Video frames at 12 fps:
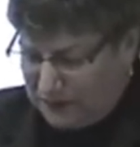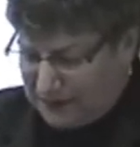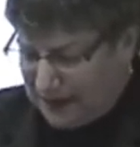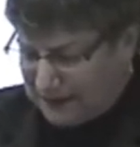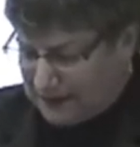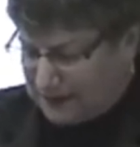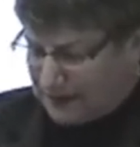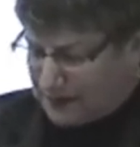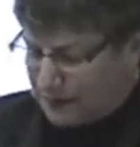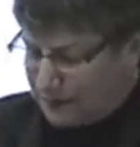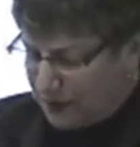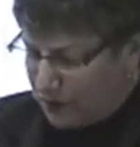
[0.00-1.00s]
Henri says
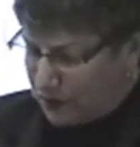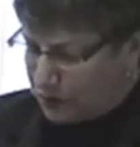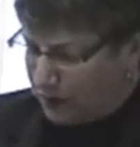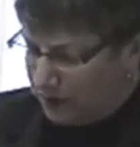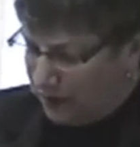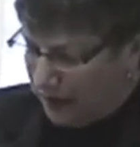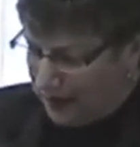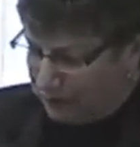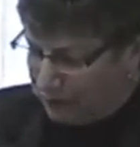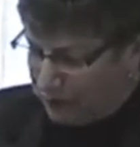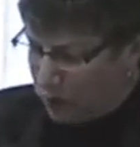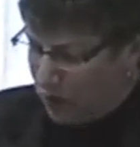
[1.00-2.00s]
that the spiritual
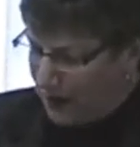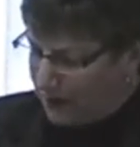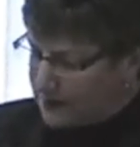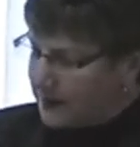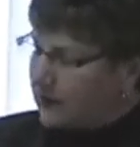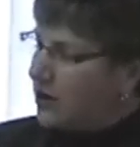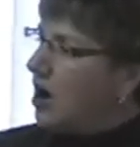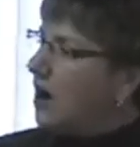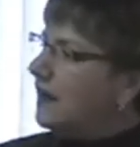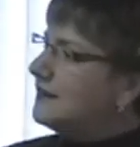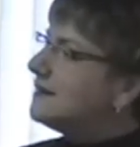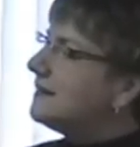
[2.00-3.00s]
life requires a
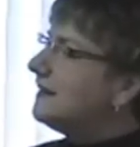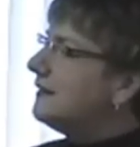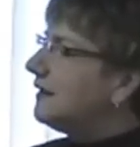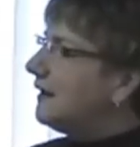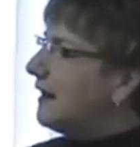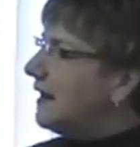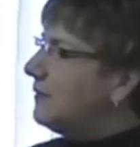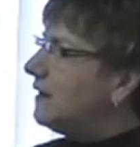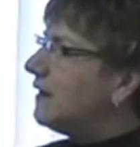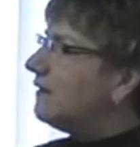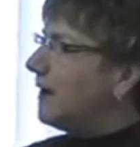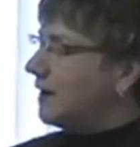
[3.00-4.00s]
constant
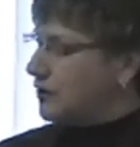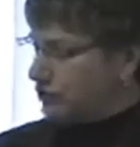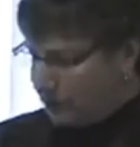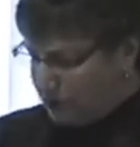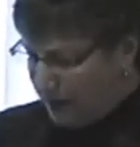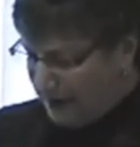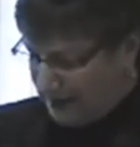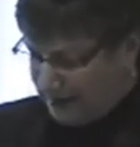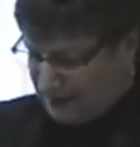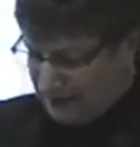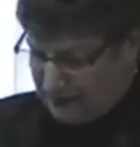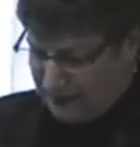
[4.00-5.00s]
claiming of our true
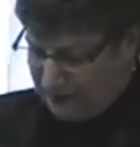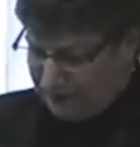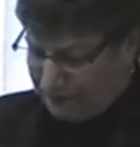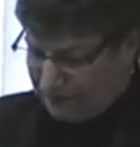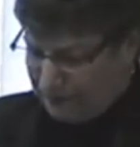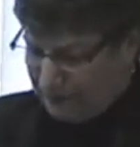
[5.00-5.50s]
identity.